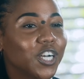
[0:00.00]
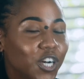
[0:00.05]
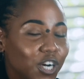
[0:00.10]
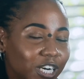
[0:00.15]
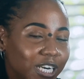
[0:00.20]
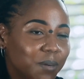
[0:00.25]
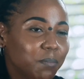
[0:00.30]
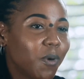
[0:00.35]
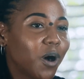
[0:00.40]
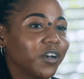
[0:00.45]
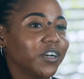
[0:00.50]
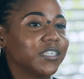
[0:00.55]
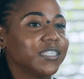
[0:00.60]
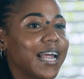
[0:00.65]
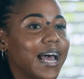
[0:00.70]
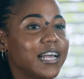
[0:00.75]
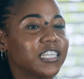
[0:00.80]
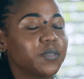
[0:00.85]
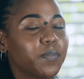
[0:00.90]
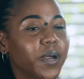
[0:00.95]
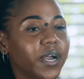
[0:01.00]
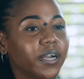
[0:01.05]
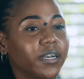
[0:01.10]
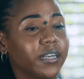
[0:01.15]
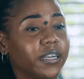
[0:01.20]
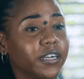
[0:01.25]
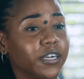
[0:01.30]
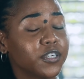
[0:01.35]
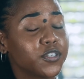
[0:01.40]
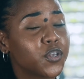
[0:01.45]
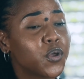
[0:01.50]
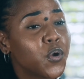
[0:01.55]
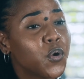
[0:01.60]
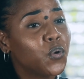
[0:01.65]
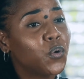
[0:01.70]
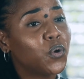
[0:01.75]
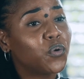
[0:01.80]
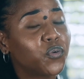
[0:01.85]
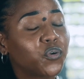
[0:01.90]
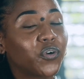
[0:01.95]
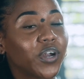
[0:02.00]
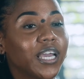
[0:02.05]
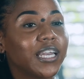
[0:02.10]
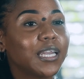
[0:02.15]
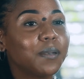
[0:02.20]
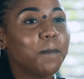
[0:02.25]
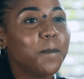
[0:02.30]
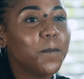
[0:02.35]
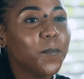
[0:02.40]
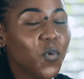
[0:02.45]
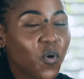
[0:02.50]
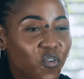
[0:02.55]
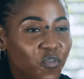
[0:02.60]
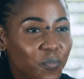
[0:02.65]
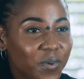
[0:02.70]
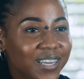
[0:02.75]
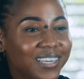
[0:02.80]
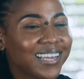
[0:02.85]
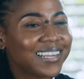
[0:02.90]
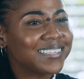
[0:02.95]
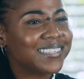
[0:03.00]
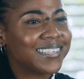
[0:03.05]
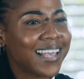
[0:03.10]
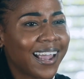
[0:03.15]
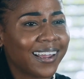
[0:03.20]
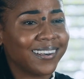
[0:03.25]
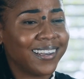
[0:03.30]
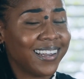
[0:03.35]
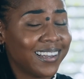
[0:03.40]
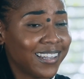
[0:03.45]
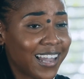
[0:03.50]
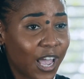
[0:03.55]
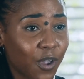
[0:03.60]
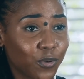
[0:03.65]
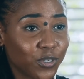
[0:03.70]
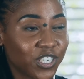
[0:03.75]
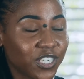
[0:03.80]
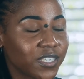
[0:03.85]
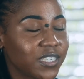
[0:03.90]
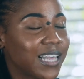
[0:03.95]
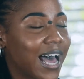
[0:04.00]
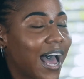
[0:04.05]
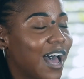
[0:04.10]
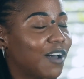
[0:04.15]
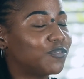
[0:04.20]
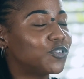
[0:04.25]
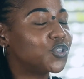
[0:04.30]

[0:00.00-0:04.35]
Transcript: early modern dance pioneers who have created movement and technique languages that have